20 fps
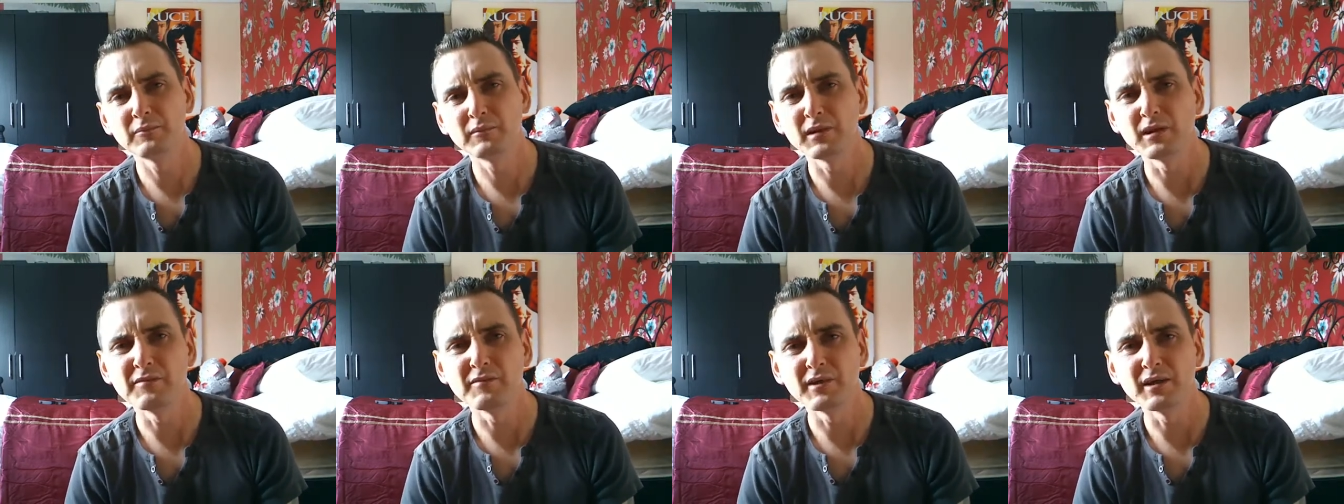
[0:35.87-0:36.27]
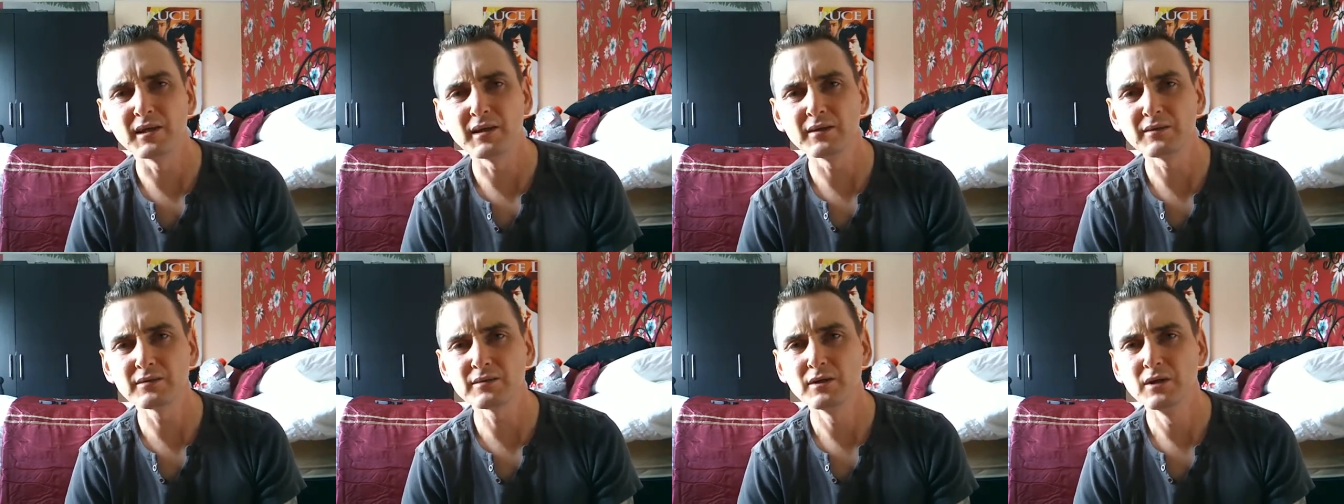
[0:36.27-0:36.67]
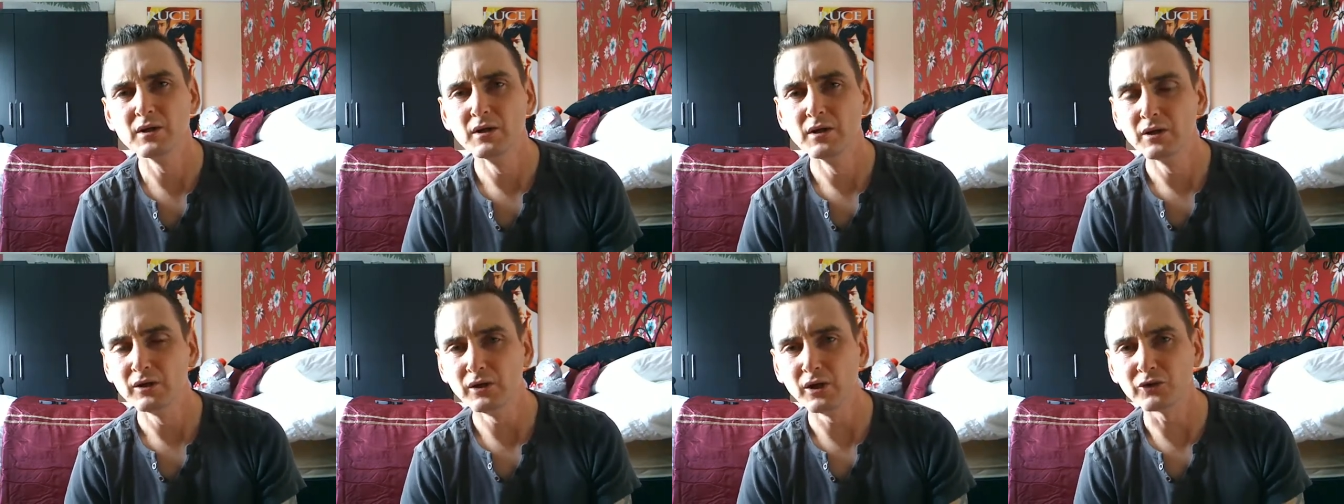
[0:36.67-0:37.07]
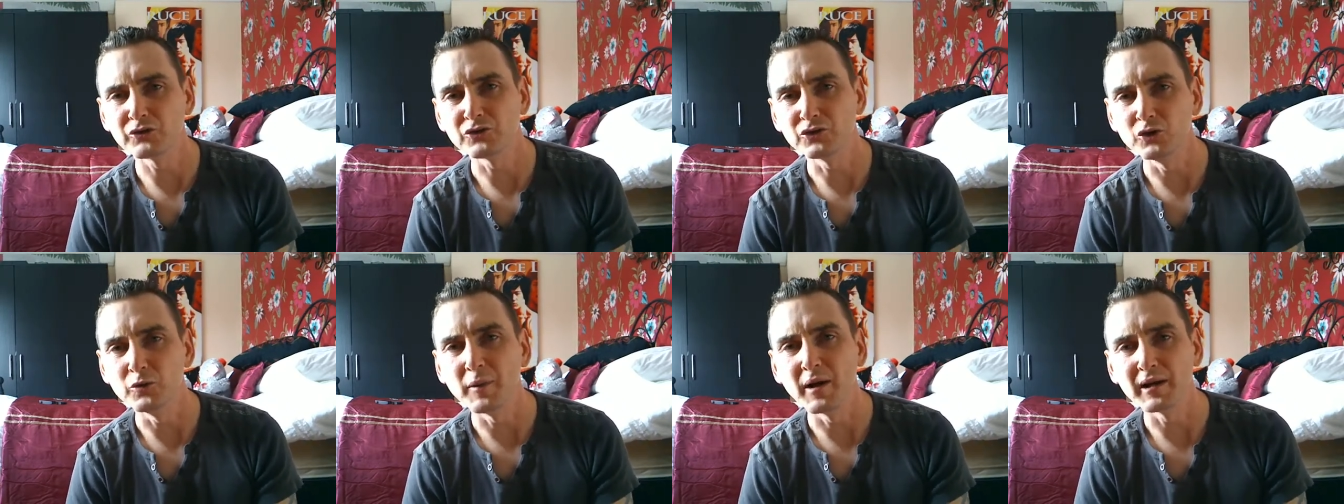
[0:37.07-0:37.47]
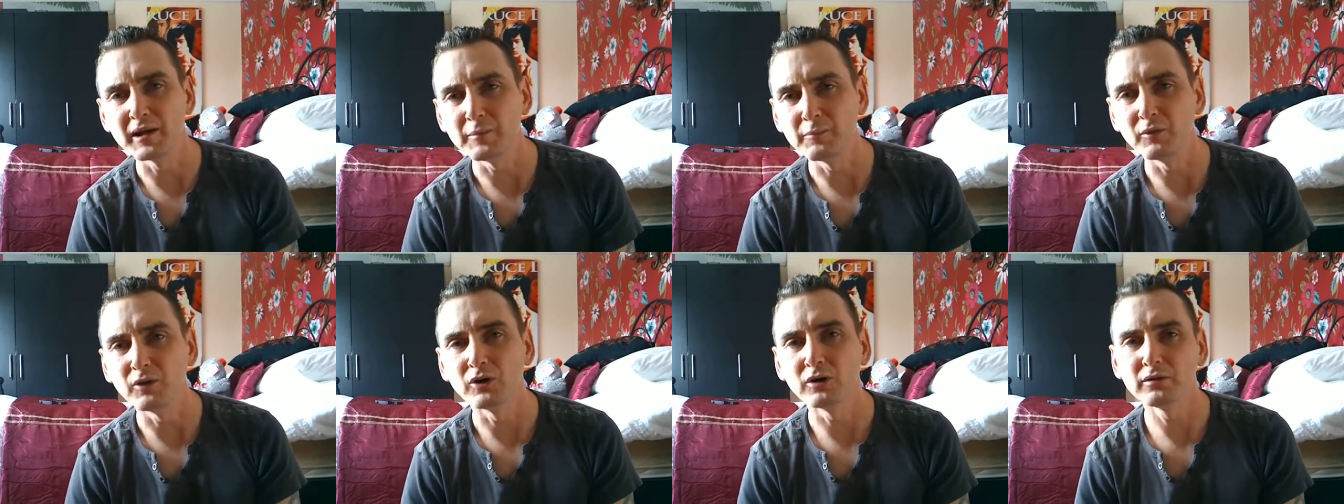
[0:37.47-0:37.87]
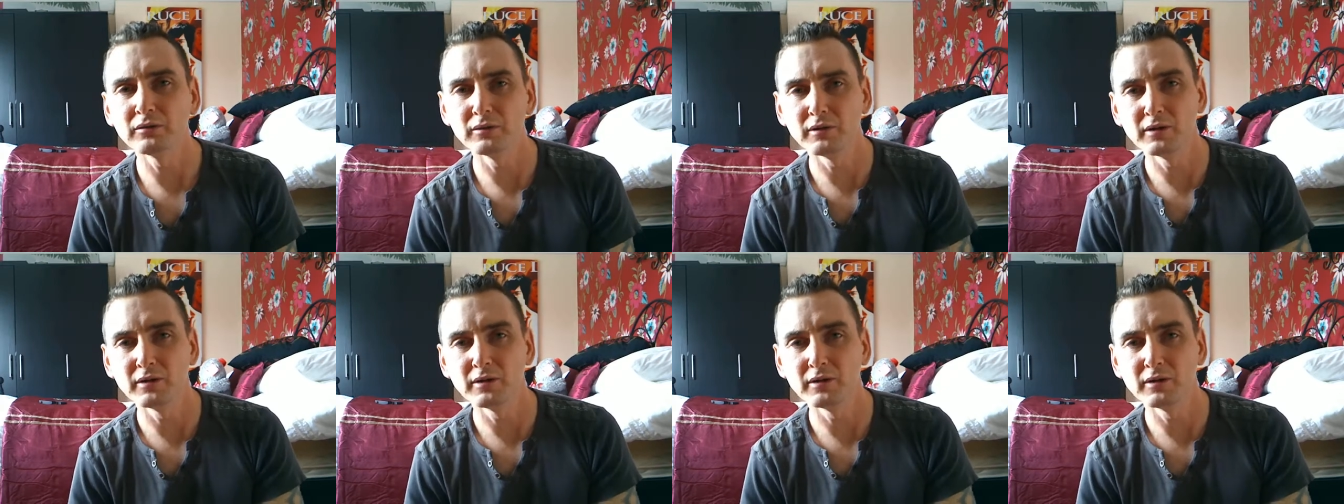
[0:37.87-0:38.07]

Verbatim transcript: DVDs not too many but